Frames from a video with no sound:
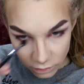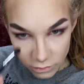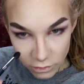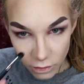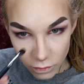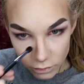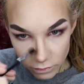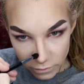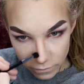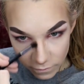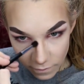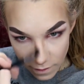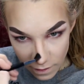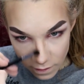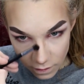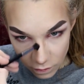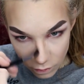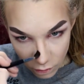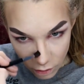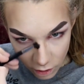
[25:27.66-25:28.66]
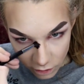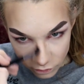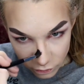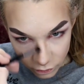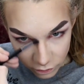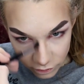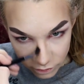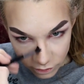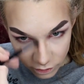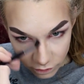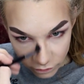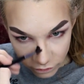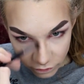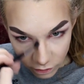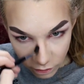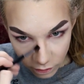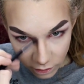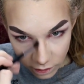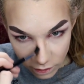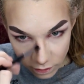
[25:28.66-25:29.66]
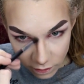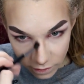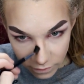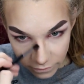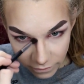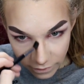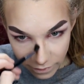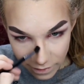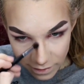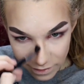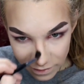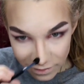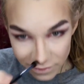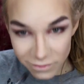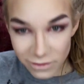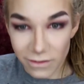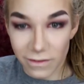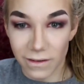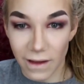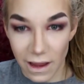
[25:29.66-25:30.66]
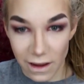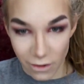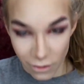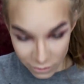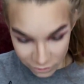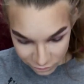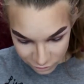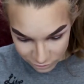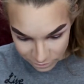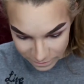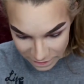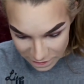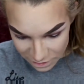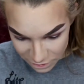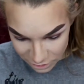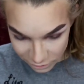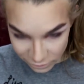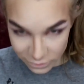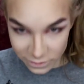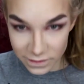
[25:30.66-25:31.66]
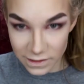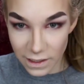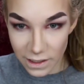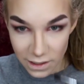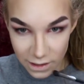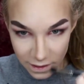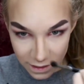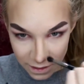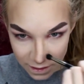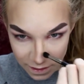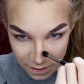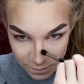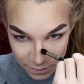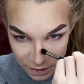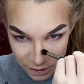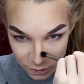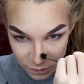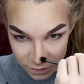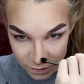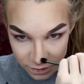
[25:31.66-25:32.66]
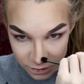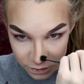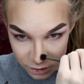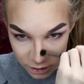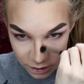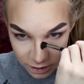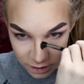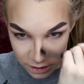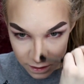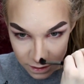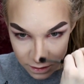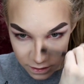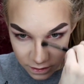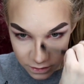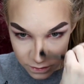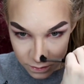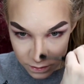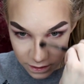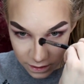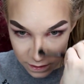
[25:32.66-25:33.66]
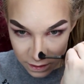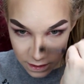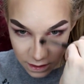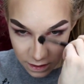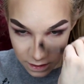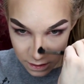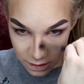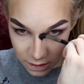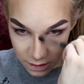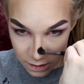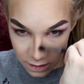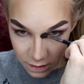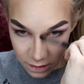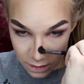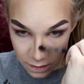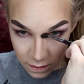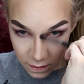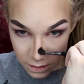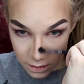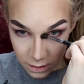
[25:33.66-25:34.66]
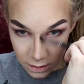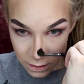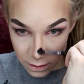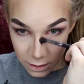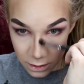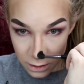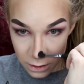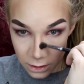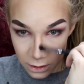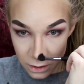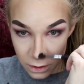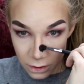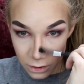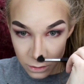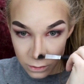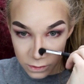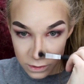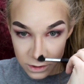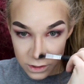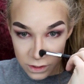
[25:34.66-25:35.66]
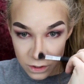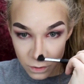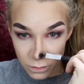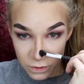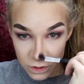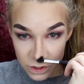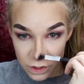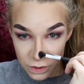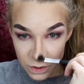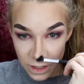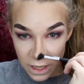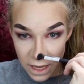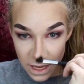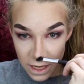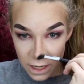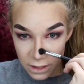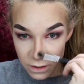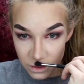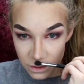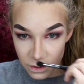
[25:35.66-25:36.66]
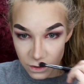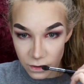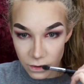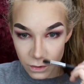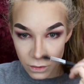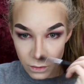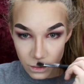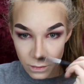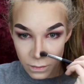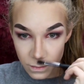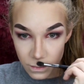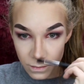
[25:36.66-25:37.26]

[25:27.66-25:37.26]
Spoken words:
Don't say you contoured your nose crooked, because it's just I contoured my nose and my nose is crooked, and there's really only so much you can do.